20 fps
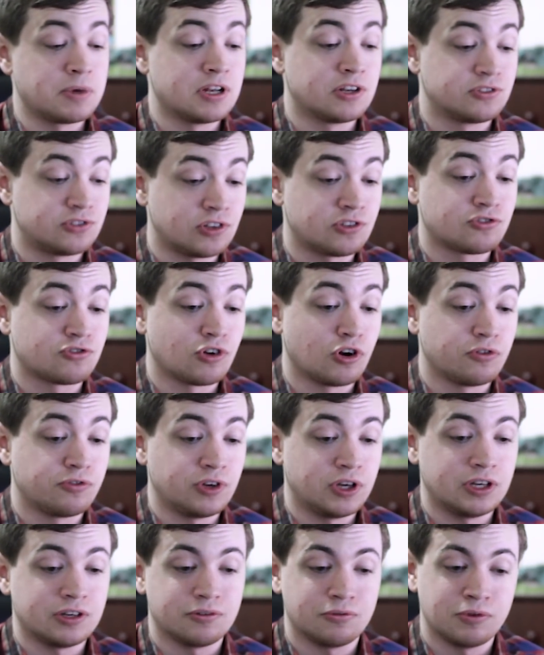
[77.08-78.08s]
to be an assist
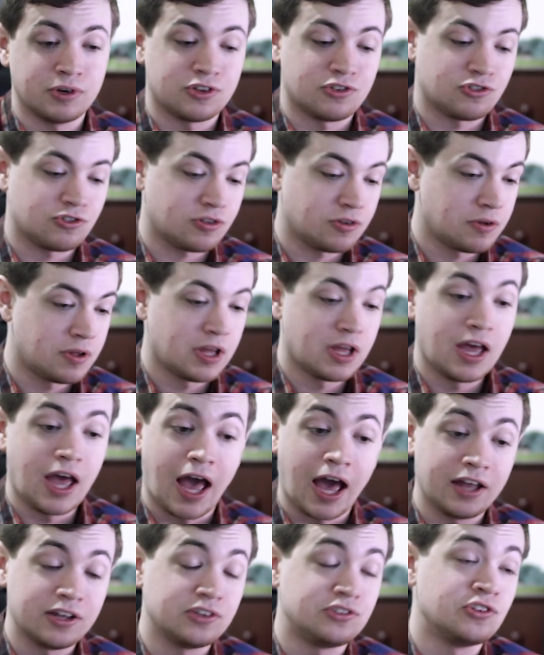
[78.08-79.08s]
trophy, which
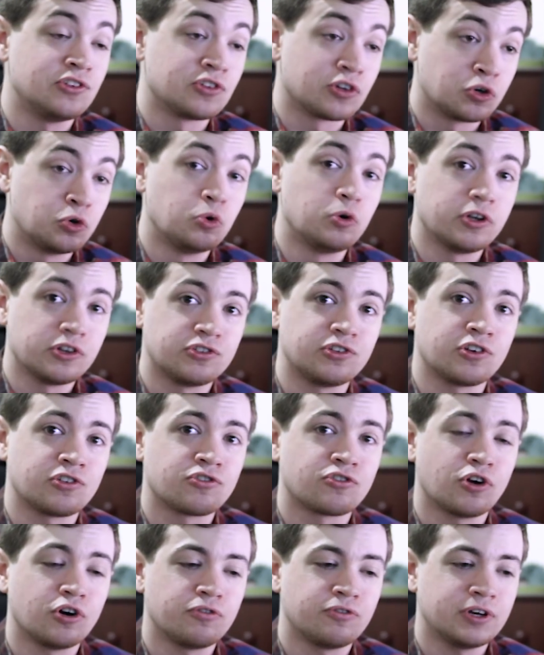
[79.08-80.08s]
at least he's a cool assist
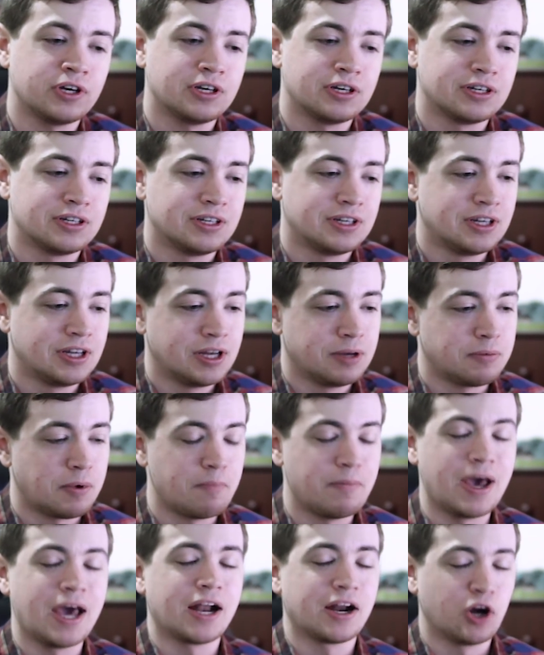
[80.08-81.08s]
trophy.
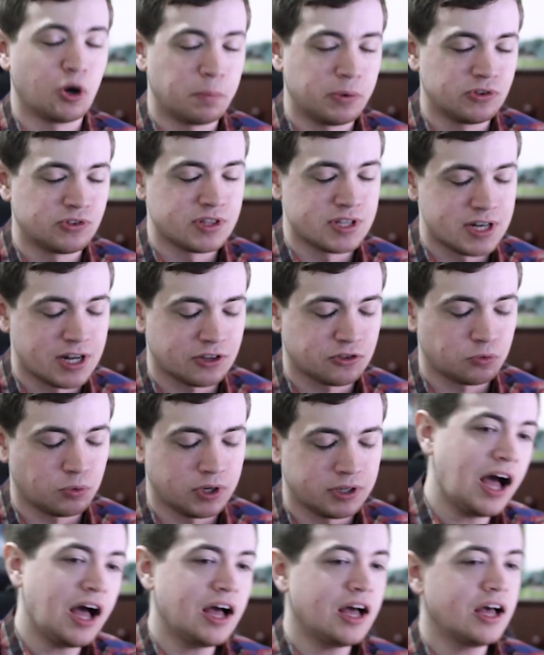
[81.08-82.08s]
But man, I hope he's in the next
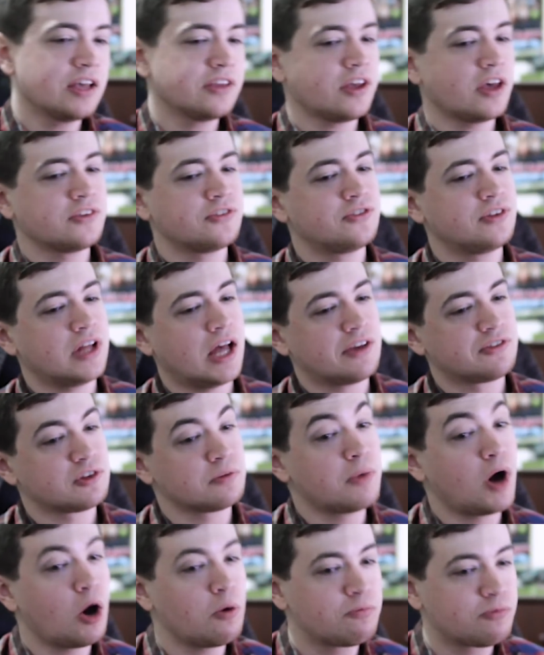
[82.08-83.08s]
one. I still have
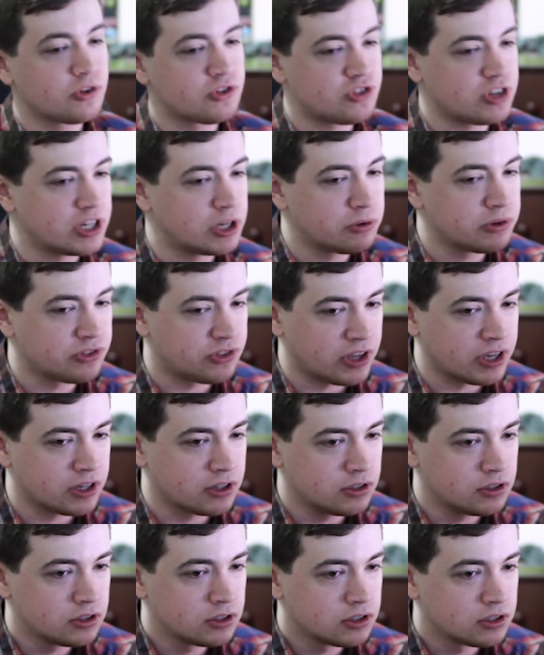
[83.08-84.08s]
some hope for Geno and
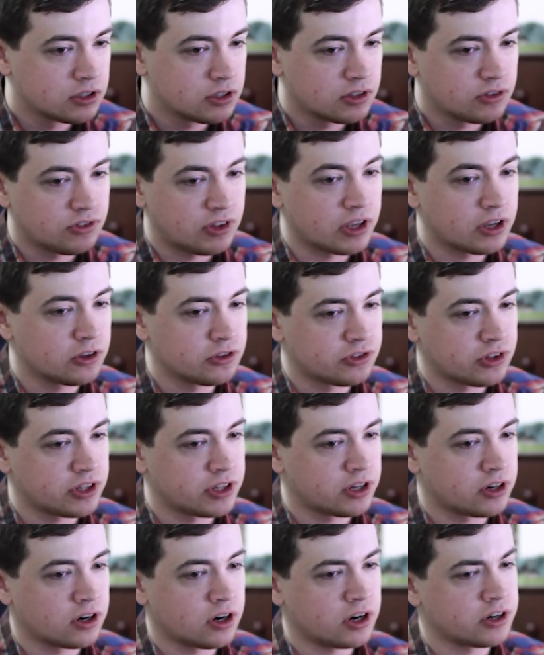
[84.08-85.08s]
Tingle. Tingle's in
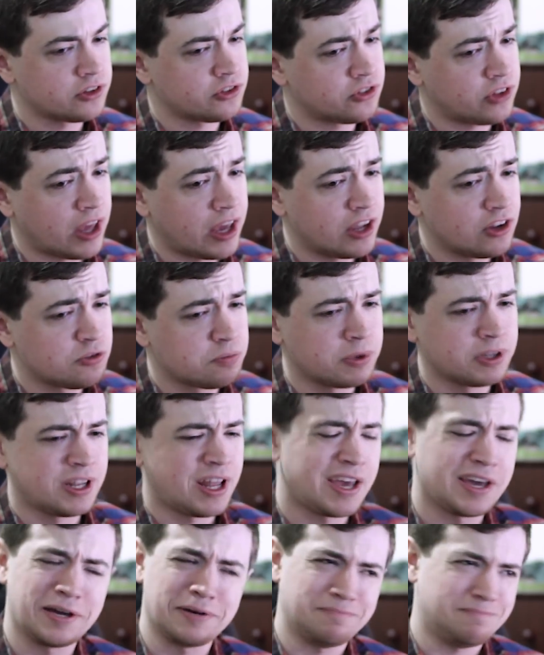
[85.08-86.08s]
there on a stage, but
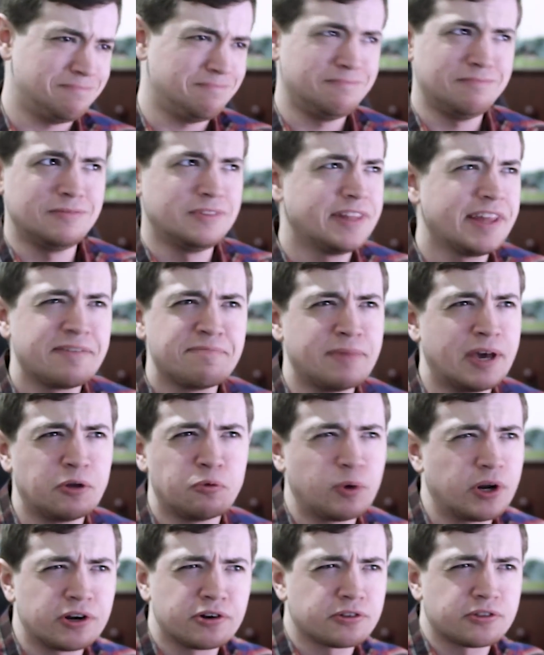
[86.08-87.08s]
like, they've
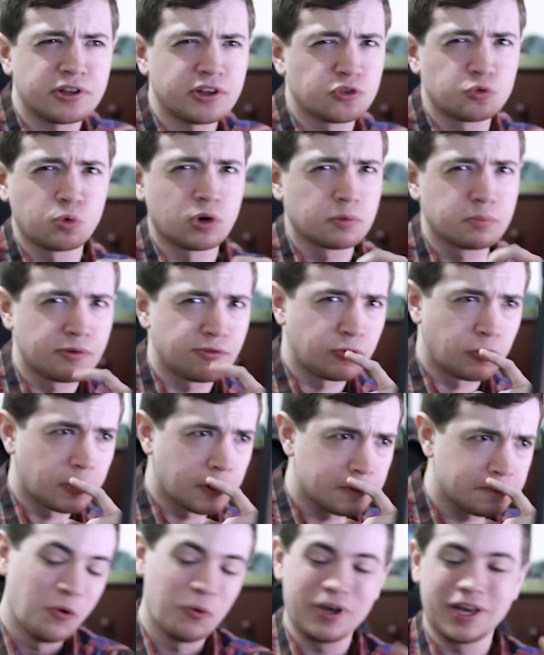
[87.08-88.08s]
made weirder things work
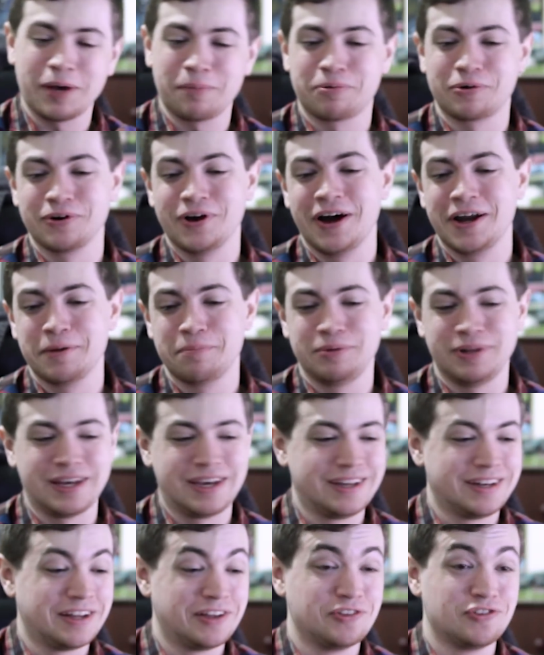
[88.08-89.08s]
before. We got Piranha
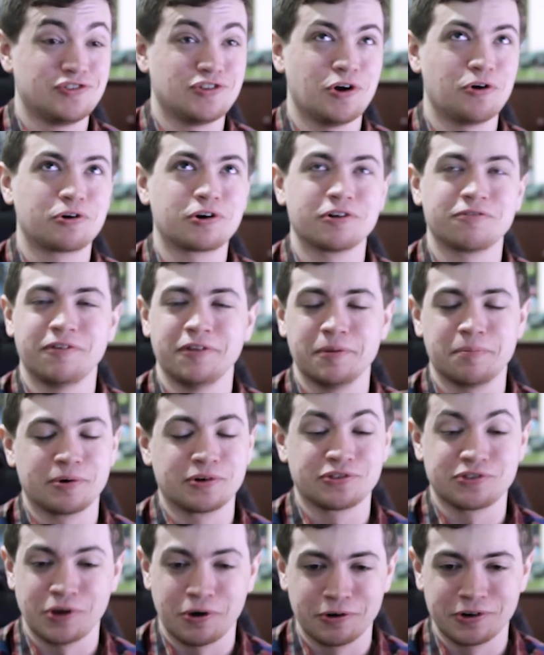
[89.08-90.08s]
Plant and Joker from the
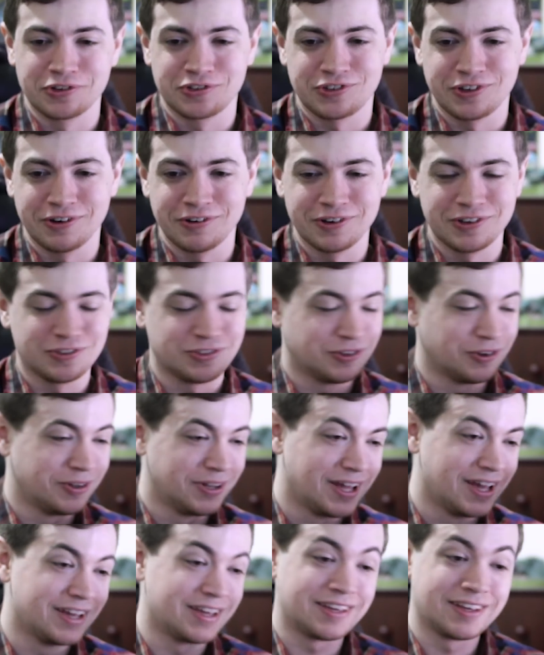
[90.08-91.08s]
Persona series, so
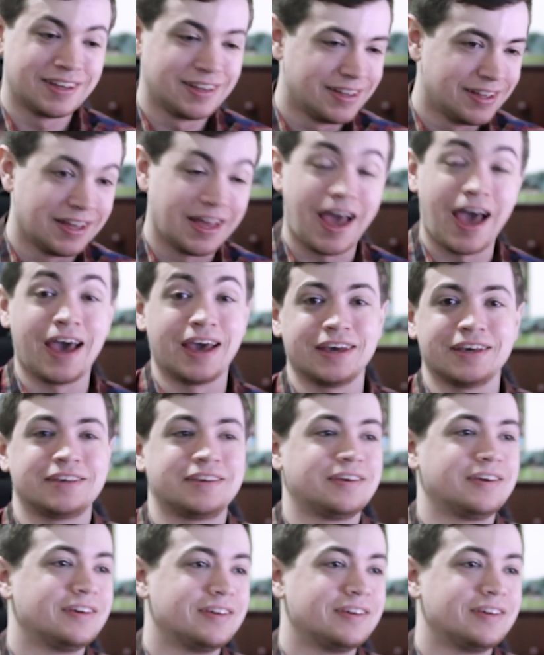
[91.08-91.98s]
like, hey,